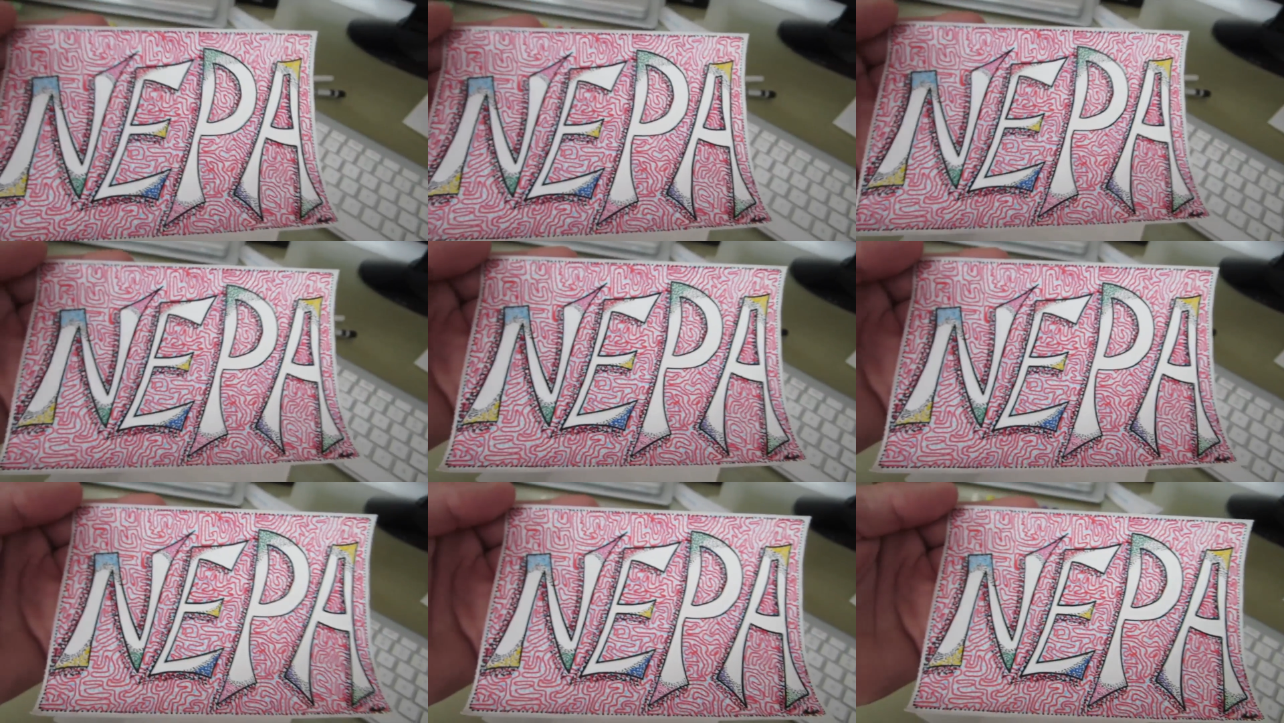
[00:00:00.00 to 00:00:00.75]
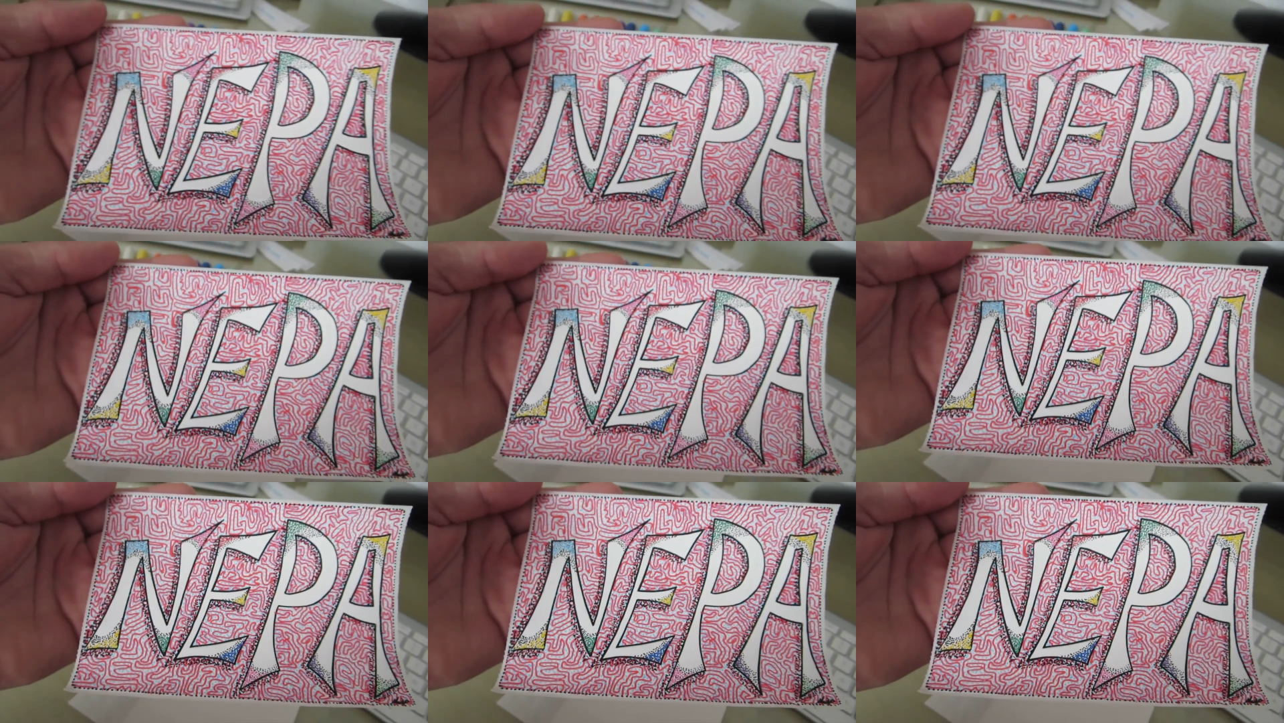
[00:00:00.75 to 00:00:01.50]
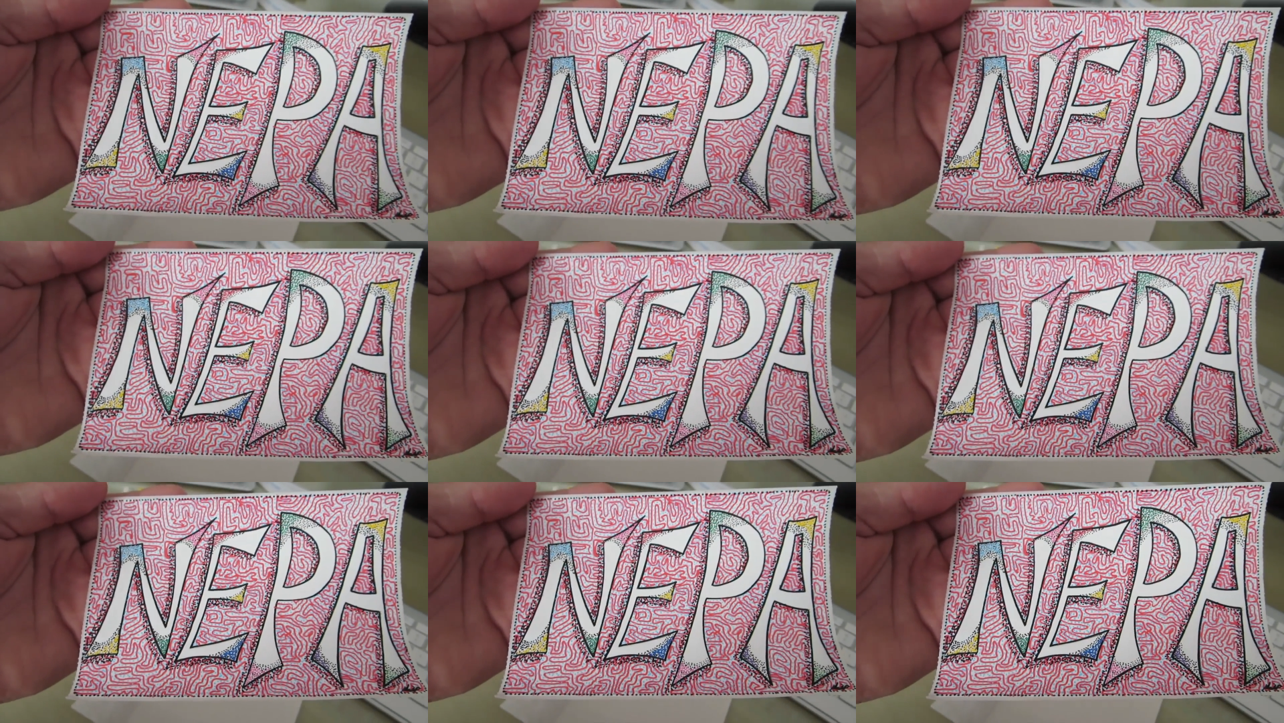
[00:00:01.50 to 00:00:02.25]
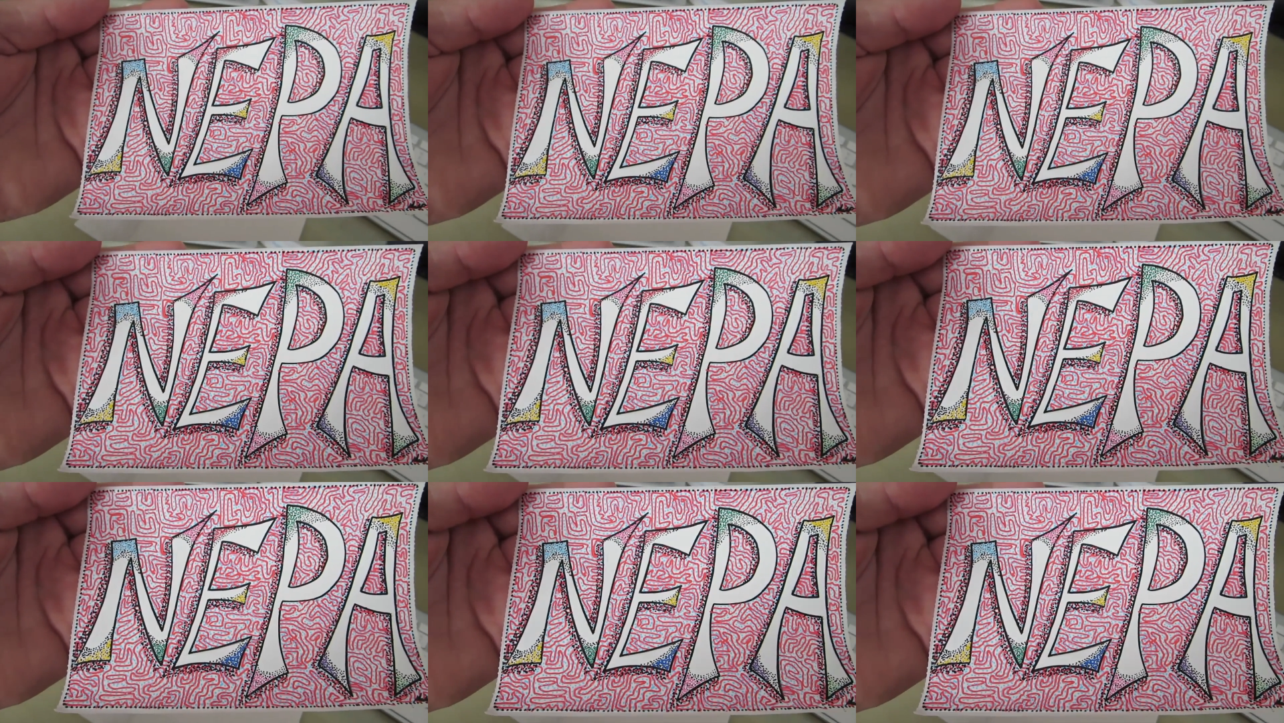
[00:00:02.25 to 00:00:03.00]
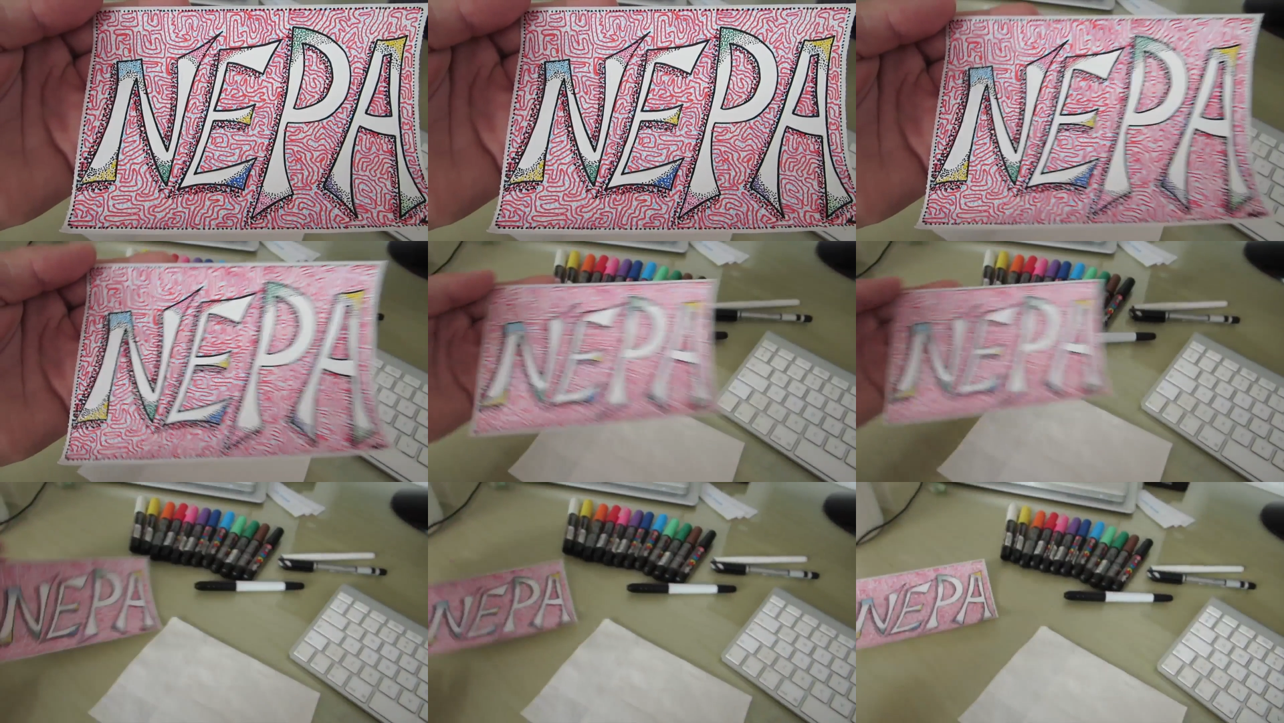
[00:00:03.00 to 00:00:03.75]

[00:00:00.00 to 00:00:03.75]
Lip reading: (no speaker visible)